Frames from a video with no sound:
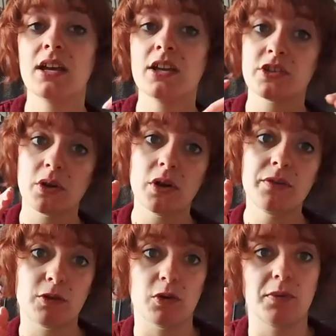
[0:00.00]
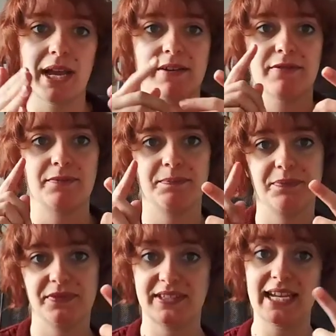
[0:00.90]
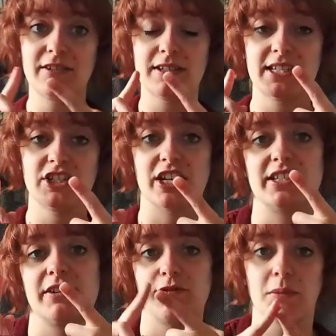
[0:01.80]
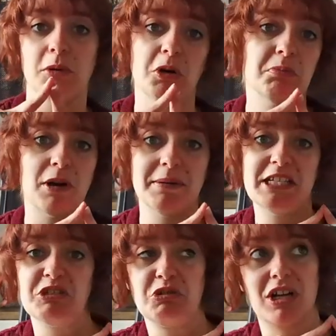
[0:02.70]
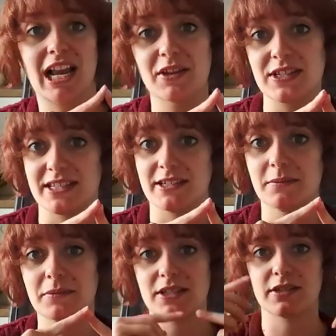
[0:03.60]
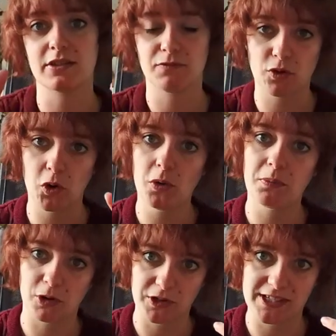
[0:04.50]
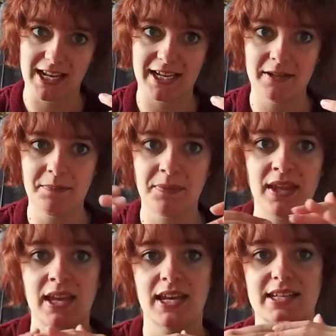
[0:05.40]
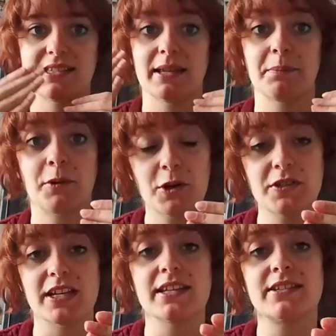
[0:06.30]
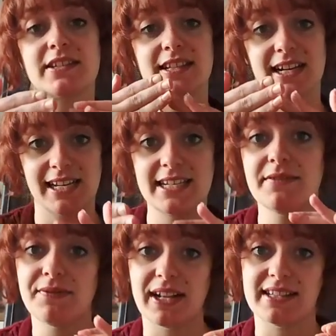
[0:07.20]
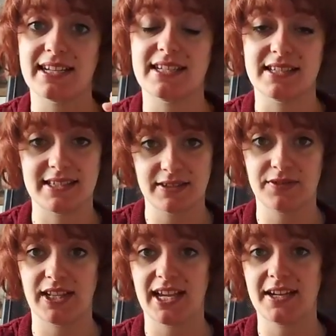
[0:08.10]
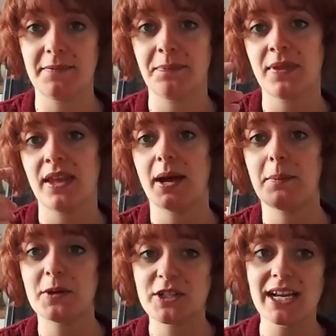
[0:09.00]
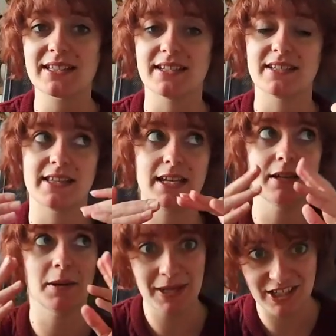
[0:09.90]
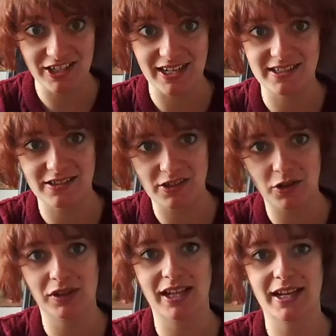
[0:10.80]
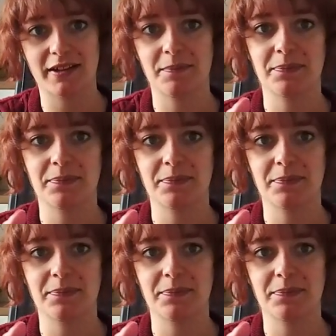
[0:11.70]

So overall, we have data is ingested from on-premise or cloud systems into the raw bronze layer, is then processed to the cleaned and validated silver layer, and projected to the opinionated gold layer.